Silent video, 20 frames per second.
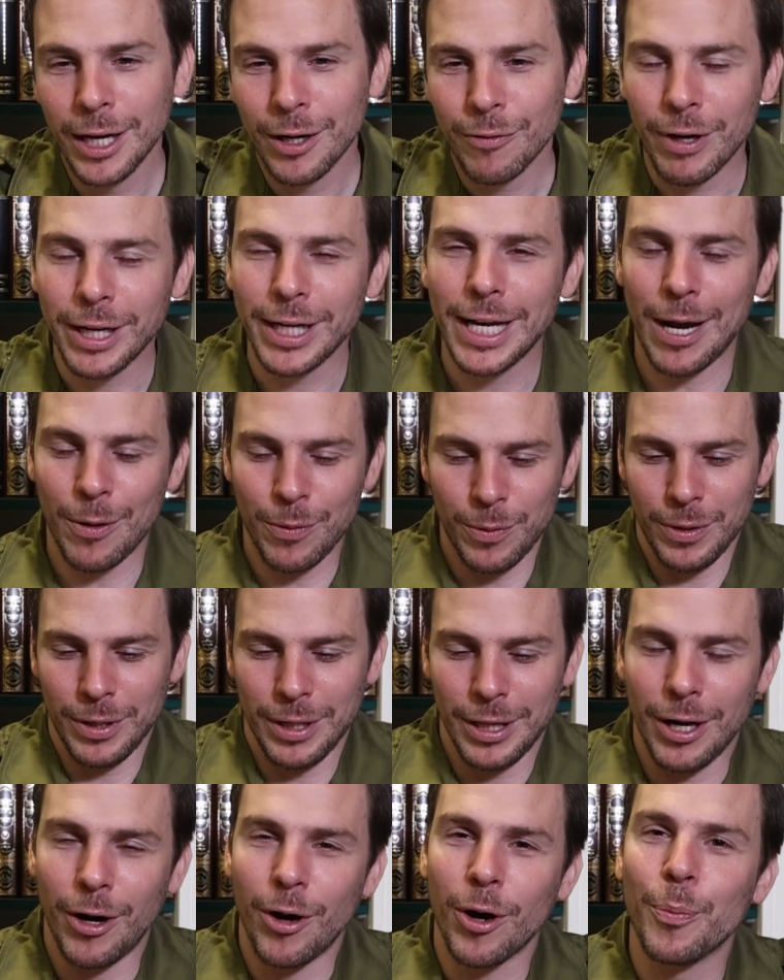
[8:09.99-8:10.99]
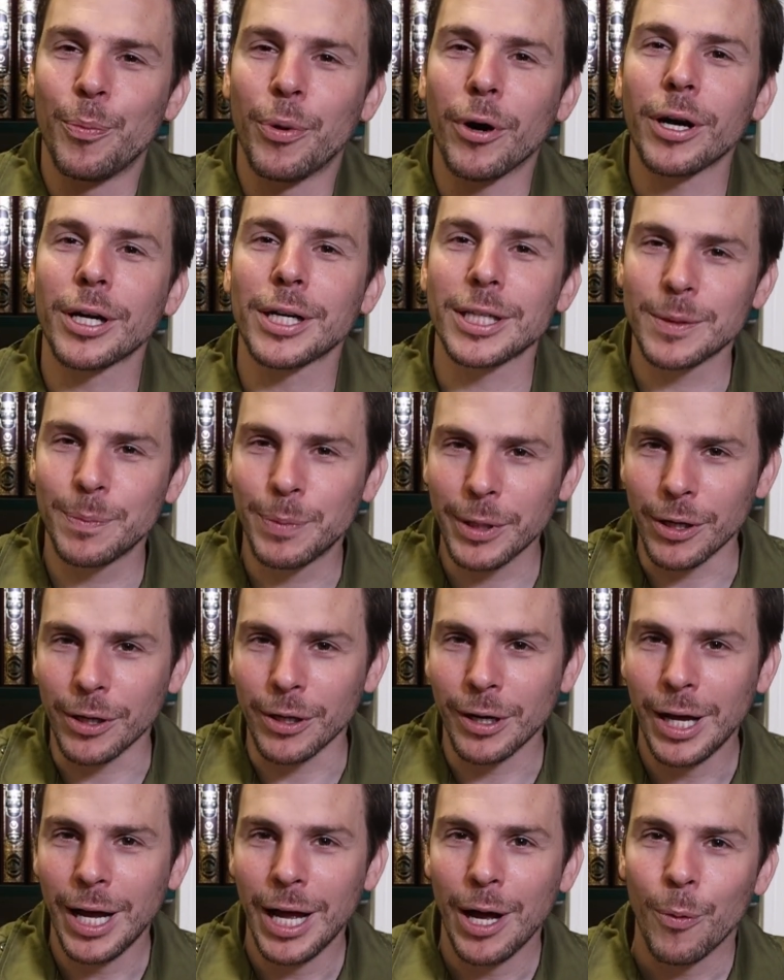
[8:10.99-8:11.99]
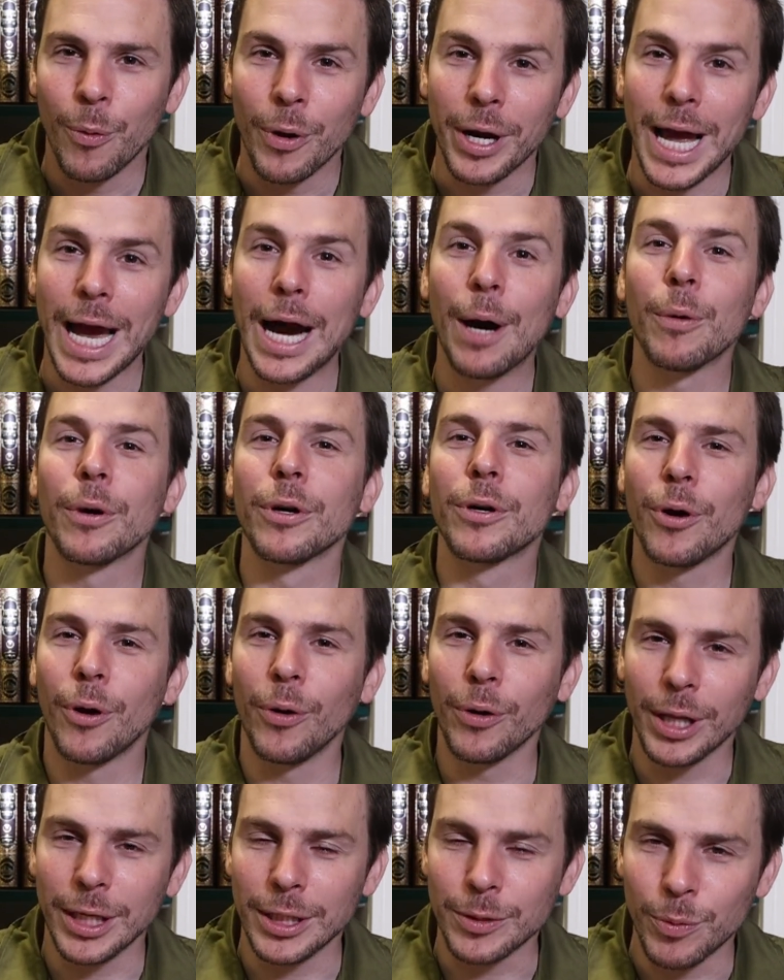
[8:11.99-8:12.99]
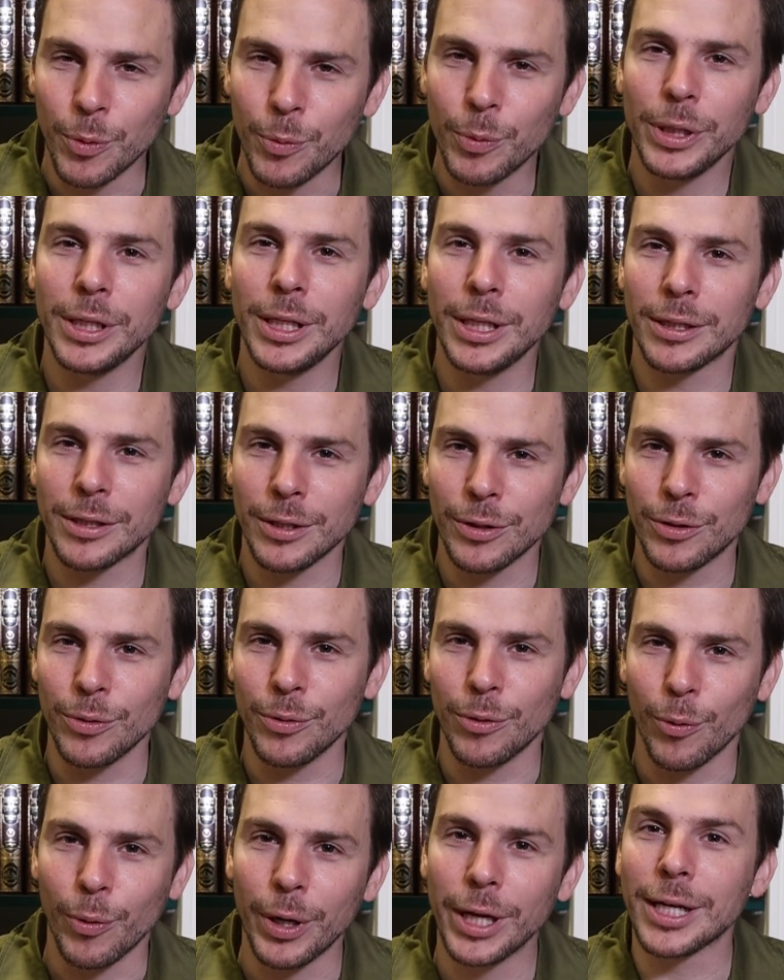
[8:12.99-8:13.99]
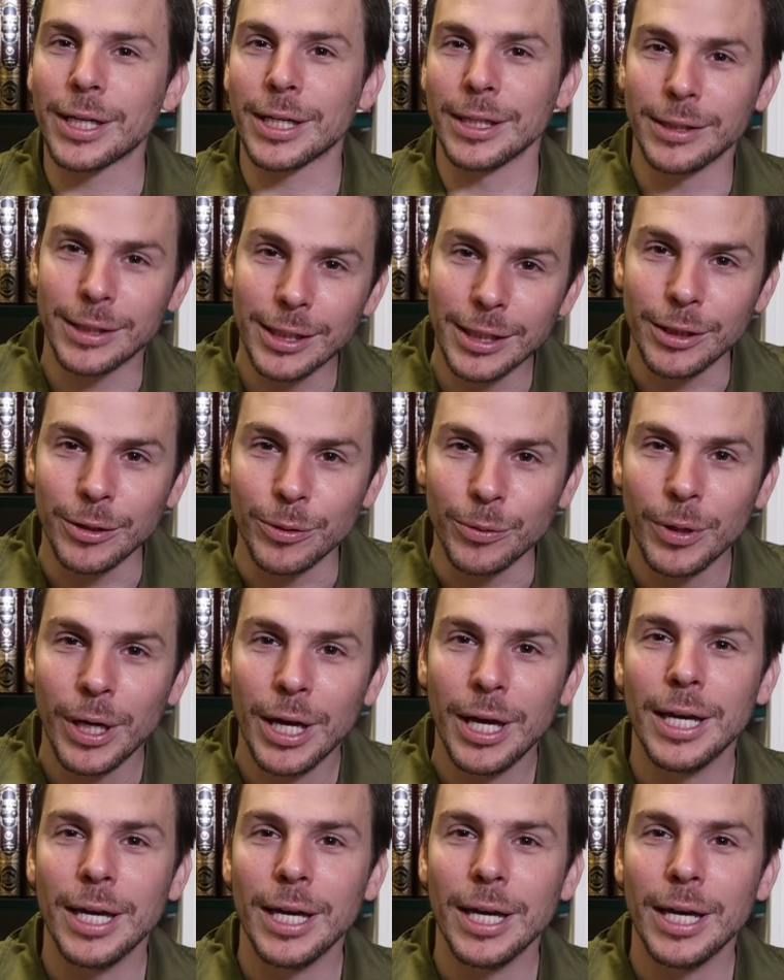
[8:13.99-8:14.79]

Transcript: Right now, our bark is bitter. What our goal is, what we need to do, the way to continue,